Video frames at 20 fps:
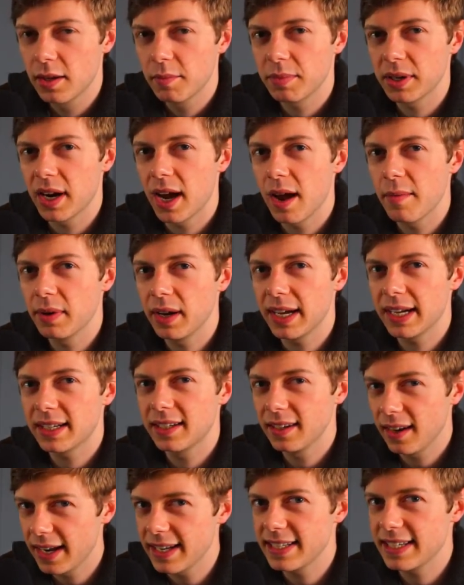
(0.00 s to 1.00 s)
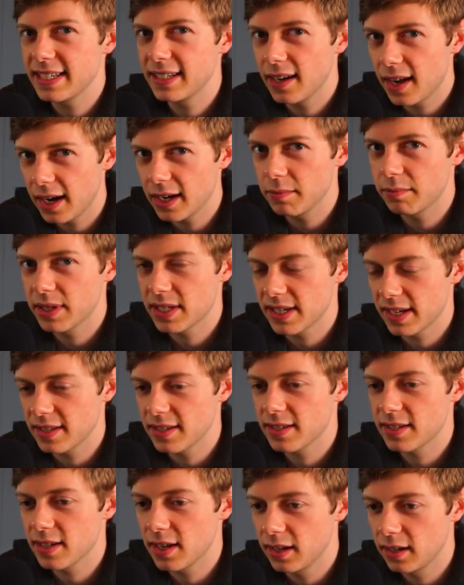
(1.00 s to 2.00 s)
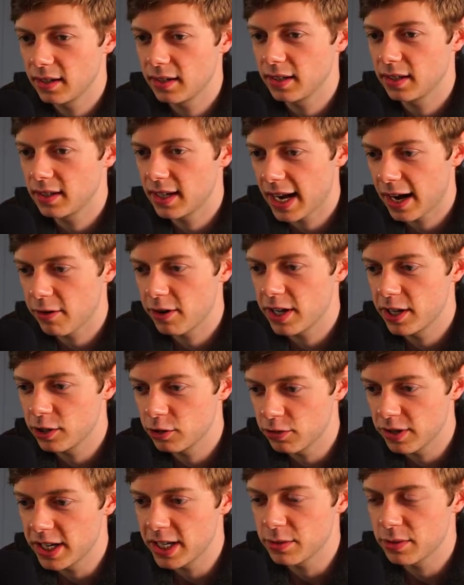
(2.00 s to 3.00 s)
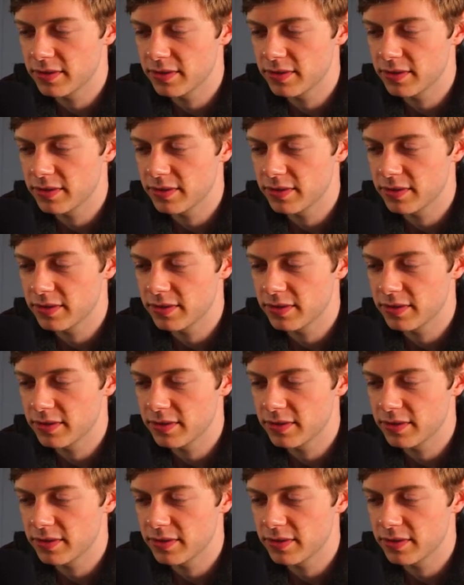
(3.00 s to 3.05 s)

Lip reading: but I'm like 99% certain, and Gary agrees.